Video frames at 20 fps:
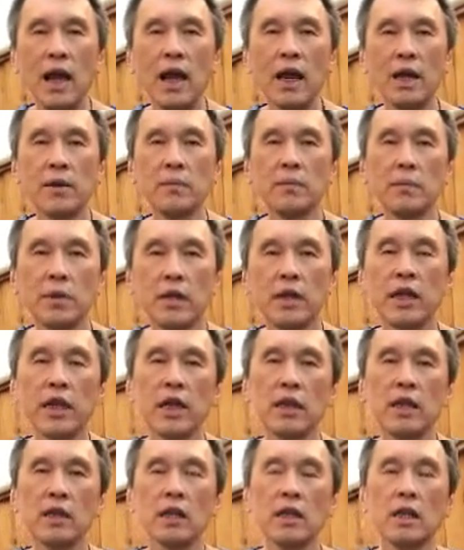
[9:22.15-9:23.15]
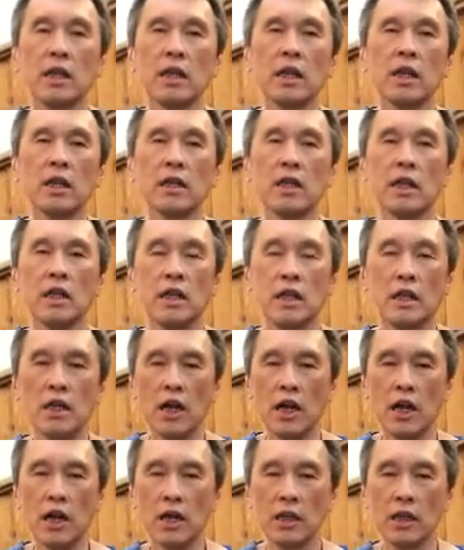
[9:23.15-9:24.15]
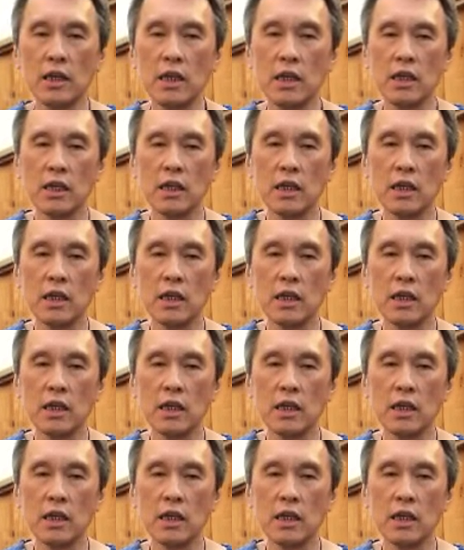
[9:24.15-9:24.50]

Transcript: and plain the, uh, the,